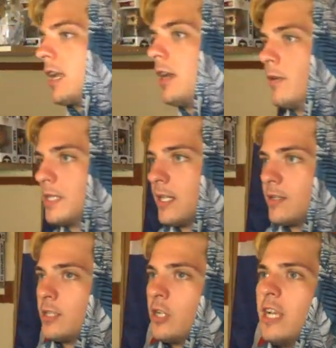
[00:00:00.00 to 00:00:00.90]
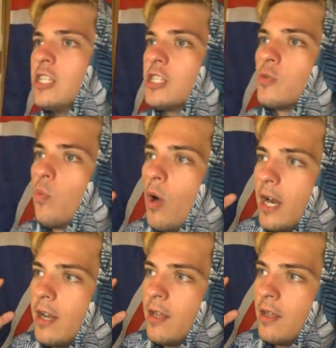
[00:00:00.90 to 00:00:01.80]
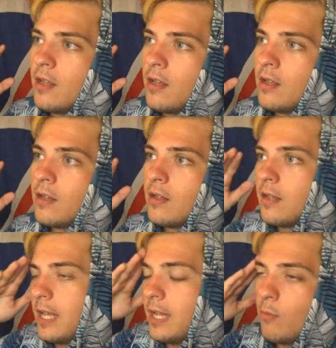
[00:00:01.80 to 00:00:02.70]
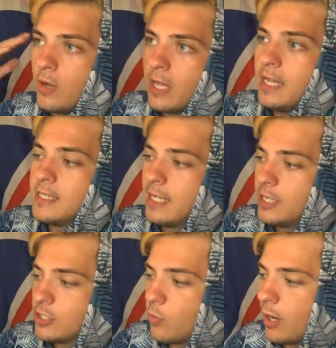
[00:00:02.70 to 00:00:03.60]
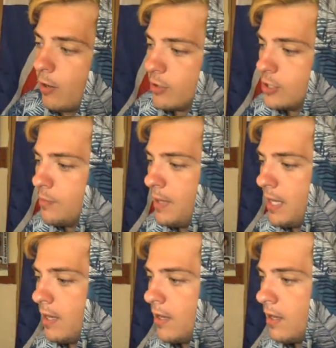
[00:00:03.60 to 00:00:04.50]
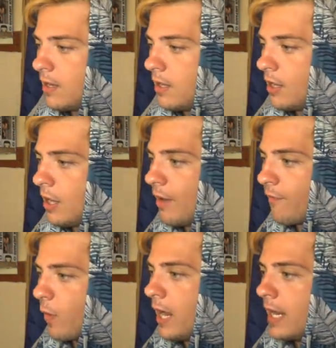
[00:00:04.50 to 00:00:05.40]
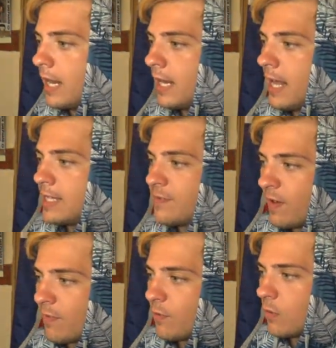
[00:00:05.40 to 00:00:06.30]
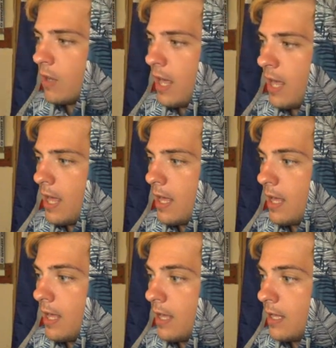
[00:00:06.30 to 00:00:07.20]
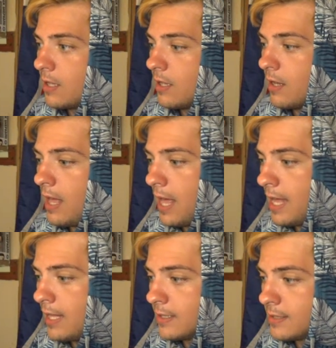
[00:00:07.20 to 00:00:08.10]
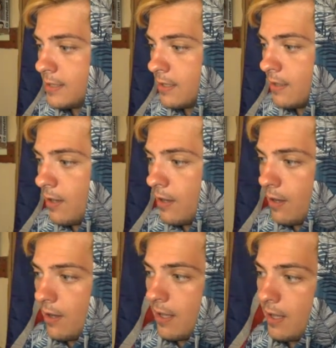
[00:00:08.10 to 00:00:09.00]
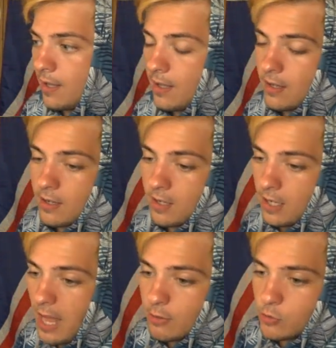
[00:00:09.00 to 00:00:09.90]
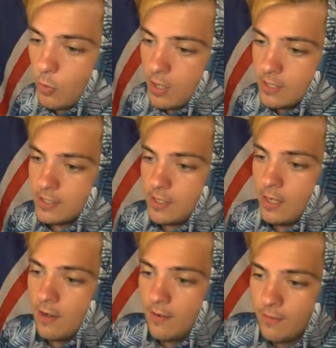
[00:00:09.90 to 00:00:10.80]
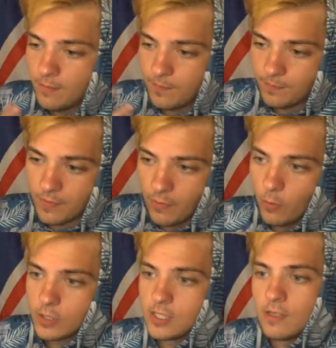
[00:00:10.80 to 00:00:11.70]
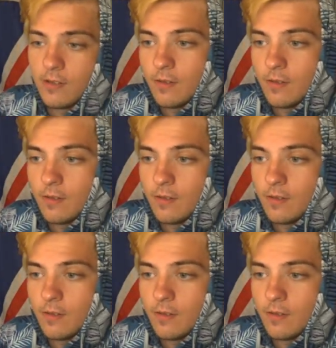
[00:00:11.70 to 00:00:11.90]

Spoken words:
gonna kill his little sister. He just wanted, like he said, he just wanted her to be afraid and as fearful as Klaus was of course,